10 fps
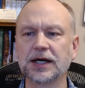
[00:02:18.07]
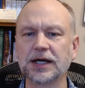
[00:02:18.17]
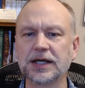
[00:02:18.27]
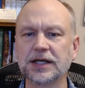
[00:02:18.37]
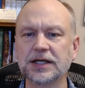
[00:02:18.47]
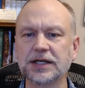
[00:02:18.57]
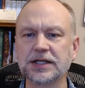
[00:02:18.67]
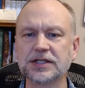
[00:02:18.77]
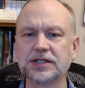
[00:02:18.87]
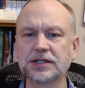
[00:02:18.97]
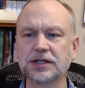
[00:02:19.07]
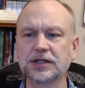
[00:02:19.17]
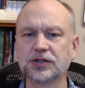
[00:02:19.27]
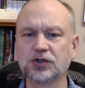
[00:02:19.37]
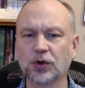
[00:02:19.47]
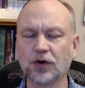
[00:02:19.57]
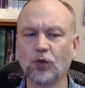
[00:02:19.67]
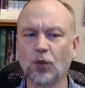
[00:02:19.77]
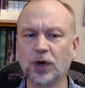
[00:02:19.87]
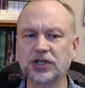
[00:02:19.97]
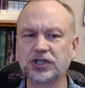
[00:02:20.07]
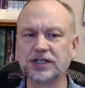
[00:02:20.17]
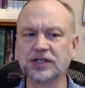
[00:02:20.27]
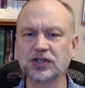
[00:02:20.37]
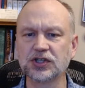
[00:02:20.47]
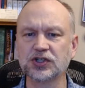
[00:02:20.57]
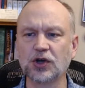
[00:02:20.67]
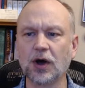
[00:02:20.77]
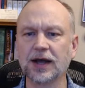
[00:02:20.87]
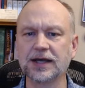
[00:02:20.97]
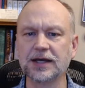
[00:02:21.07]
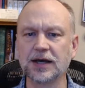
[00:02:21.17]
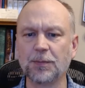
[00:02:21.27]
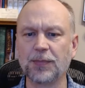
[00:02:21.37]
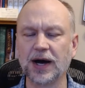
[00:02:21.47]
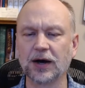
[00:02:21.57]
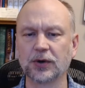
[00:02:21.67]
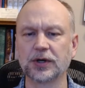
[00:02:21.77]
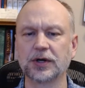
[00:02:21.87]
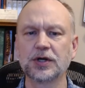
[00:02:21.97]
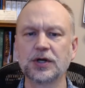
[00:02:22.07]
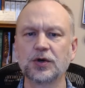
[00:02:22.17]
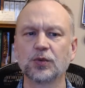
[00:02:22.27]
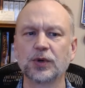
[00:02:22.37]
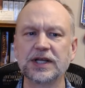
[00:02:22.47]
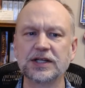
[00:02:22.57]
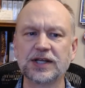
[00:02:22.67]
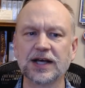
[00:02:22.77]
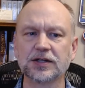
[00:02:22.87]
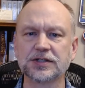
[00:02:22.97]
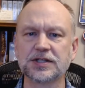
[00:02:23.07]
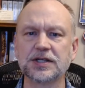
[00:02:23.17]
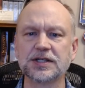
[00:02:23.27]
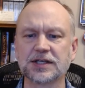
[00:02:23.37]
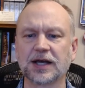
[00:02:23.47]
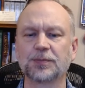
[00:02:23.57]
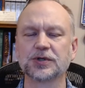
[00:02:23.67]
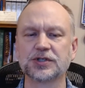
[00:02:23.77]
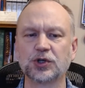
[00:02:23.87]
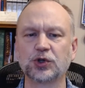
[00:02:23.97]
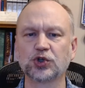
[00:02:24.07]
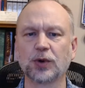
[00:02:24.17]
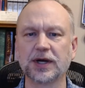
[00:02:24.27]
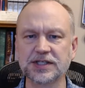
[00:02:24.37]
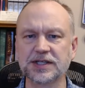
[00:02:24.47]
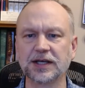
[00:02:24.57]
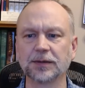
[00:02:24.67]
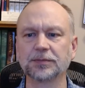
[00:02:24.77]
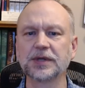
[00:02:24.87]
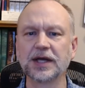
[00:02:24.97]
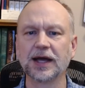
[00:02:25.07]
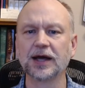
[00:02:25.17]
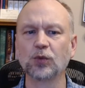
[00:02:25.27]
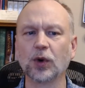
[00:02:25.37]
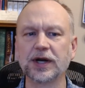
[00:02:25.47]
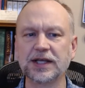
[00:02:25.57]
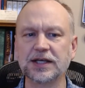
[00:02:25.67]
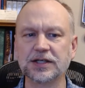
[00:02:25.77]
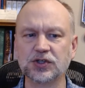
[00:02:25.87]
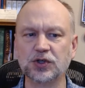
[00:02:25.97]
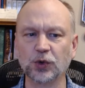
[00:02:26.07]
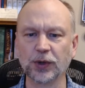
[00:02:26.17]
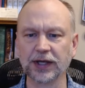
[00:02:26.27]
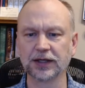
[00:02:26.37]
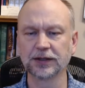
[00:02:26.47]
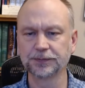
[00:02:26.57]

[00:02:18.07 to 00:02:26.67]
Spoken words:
is sort of what Jesus is talking about when he tells the disciples to trust him and what he is doing.